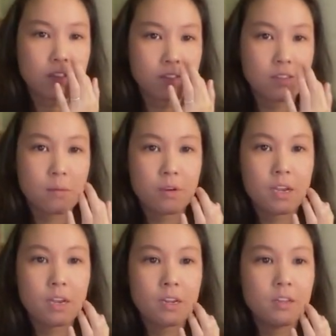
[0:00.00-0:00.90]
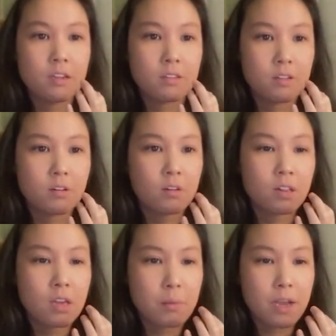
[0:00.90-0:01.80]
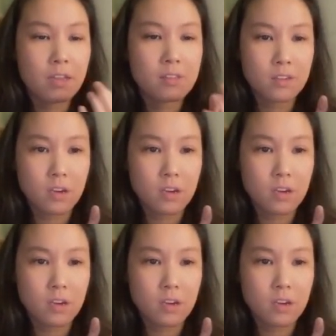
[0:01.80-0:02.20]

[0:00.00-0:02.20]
as deprecated. And so I'll click back into